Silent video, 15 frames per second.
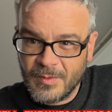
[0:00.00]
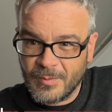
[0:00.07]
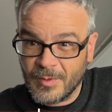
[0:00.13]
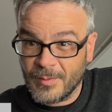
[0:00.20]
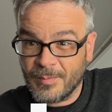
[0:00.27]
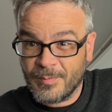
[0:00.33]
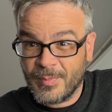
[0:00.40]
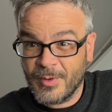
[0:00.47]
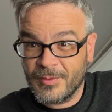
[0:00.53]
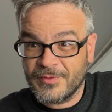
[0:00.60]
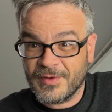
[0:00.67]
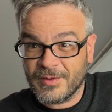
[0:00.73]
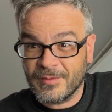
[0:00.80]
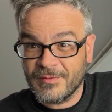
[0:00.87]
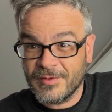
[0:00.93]
we're
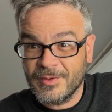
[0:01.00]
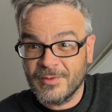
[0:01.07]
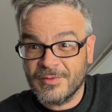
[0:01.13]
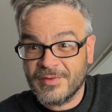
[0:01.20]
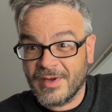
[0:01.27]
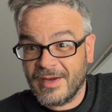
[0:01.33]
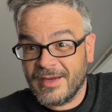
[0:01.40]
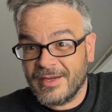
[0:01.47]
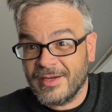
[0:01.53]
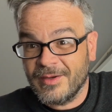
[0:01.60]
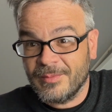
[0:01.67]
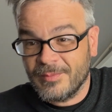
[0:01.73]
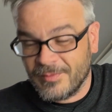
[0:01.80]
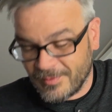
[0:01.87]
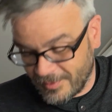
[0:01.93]
posting reviews. I
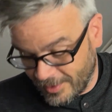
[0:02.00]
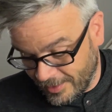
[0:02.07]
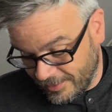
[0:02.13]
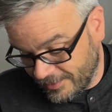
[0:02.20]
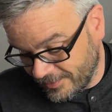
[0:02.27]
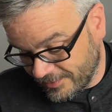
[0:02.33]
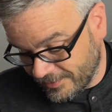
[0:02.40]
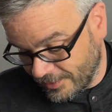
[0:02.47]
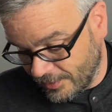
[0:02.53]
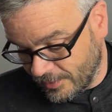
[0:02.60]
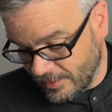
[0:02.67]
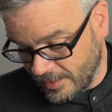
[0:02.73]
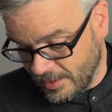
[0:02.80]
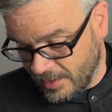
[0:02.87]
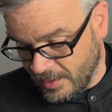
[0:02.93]
am, right?
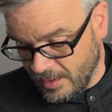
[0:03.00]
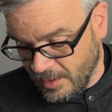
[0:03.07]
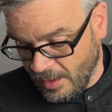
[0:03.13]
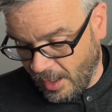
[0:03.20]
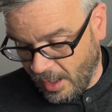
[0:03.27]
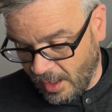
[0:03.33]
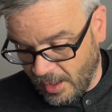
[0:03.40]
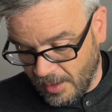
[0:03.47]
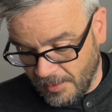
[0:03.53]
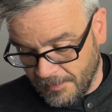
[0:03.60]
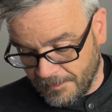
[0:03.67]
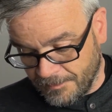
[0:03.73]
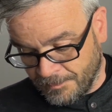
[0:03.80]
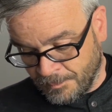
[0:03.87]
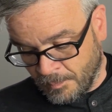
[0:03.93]
So,
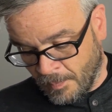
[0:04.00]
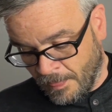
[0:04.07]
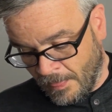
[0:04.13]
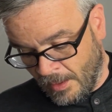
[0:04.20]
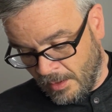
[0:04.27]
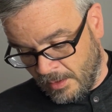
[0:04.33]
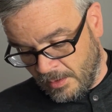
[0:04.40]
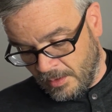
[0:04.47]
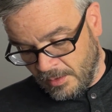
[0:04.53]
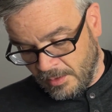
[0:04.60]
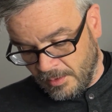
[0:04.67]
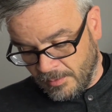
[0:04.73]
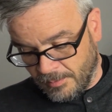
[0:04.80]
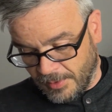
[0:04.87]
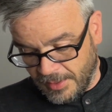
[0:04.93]

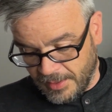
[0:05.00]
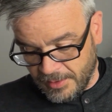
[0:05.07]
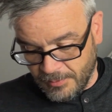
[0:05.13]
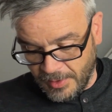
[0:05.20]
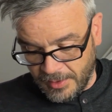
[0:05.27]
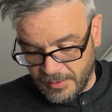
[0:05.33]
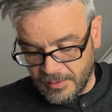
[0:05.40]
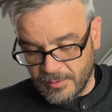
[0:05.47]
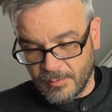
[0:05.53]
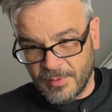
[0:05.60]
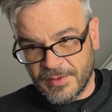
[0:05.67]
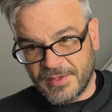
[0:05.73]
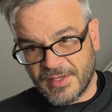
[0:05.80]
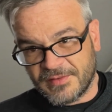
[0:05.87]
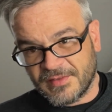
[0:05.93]
but anyway,
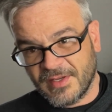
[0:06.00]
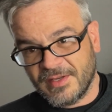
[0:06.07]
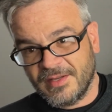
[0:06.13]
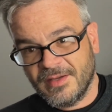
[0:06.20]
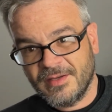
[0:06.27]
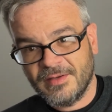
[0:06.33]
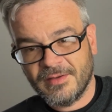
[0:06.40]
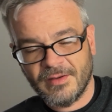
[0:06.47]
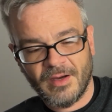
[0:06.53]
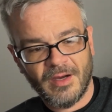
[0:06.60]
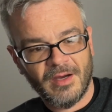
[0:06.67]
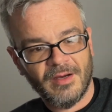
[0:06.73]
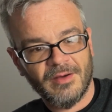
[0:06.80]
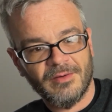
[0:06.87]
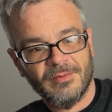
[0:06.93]
with that said,
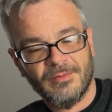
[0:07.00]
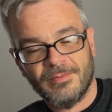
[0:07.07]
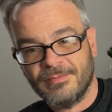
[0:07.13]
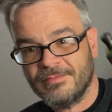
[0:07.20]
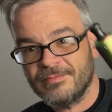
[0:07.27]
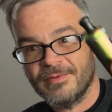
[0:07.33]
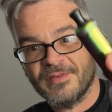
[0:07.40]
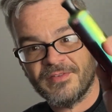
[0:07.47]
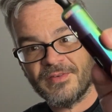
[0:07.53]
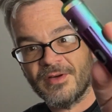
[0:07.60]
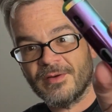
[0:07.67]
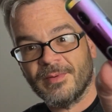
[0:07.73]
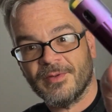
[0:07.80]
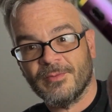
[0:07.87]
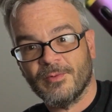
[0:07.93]
let's
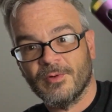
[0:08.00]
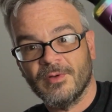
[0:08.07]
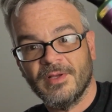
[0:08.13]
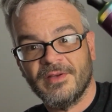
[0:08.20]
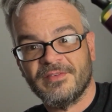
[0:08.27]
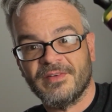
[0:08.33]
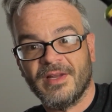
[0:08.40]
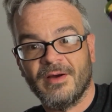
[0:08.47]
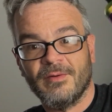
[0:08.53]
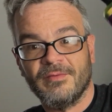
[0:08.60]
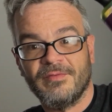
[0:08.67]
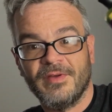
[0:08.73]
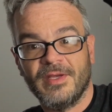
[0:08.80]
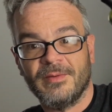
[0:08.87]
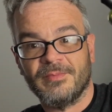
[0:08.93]
talk about the Whirl S and how
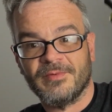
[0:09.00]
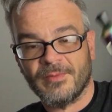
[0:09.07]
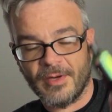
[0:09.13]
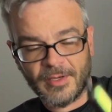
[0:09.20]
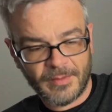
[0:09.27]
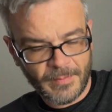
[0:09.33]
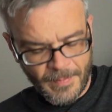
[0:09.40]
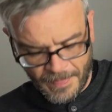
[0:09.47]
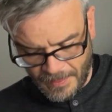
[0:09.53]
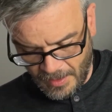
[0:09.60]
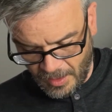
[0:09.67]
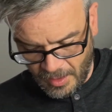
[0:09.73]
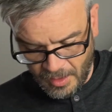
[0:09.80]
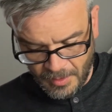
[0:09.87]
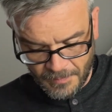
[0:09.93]
it vapes, right?
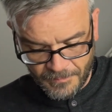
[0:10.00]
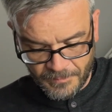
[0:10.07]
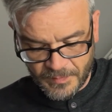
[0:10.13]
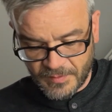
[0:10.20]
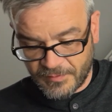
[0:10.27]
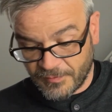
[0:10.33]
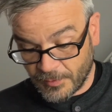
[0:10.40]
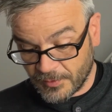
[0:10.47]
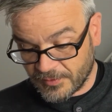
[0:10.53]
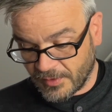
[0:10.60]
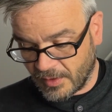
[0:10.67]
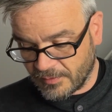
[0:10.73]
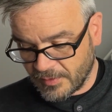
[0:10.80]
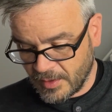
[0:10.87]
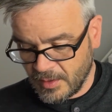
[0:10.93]
First
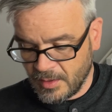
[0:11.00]
off,